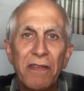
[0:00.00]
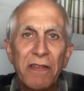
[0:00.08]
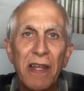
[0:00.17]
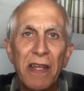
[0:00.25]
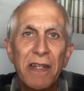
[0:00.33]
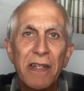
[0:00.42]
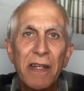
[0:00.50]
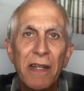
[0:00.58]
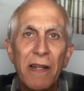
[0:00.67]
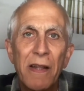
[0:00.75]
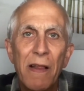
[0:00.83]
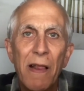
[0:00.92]
sin
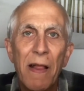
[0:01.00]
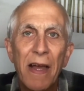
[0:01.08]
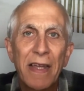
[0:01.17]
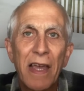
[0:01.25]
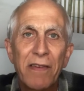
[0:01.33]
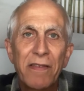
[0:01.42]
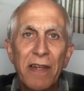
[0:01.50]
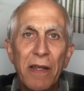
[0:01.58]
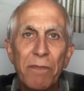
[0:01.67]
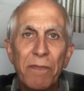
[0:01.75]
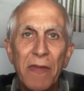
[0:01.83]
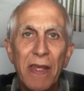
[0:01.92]
against
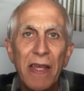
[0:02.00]
him.